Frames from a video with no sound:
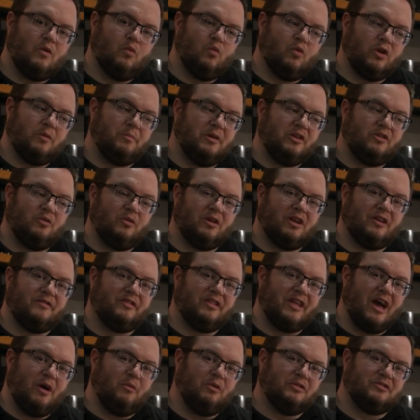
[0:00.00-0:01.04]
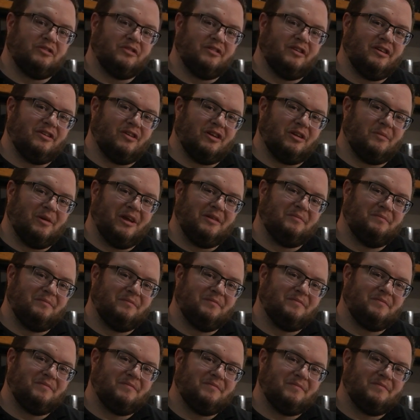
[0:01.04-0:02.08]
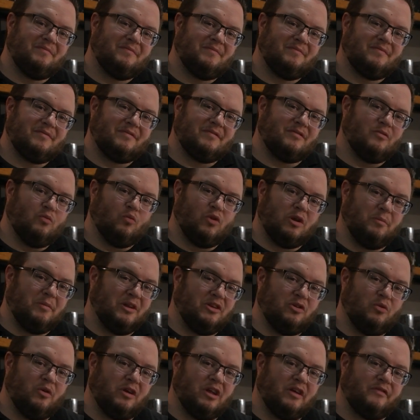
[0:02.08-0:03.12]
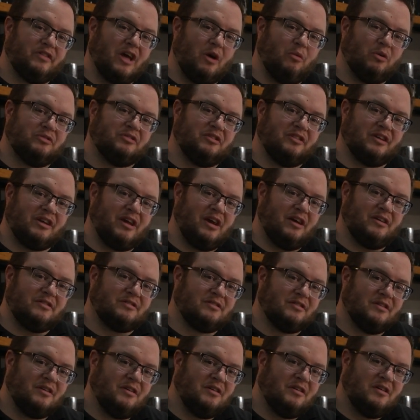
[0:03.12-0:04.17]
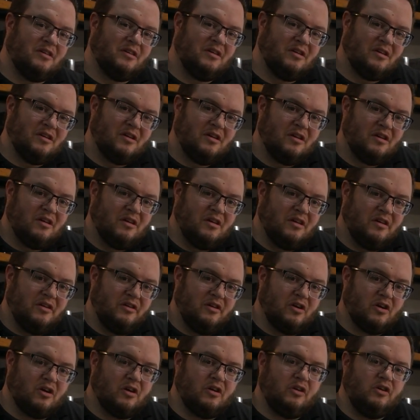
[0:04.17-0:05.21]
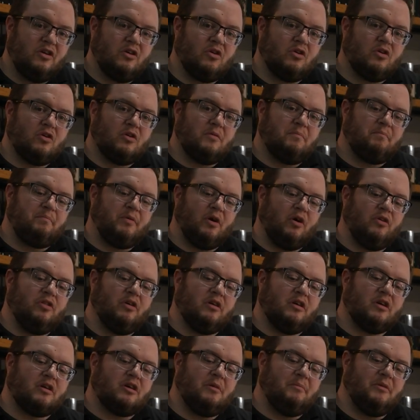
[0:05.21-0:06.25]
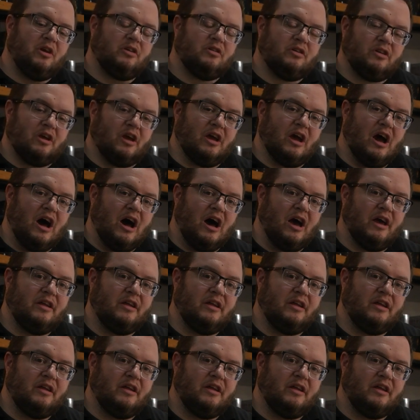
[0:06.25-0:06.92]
Wouldn't be doing it if that wasn't, you know what I mean? Wouldn't be doing it if that wasn't the case. You're building a community.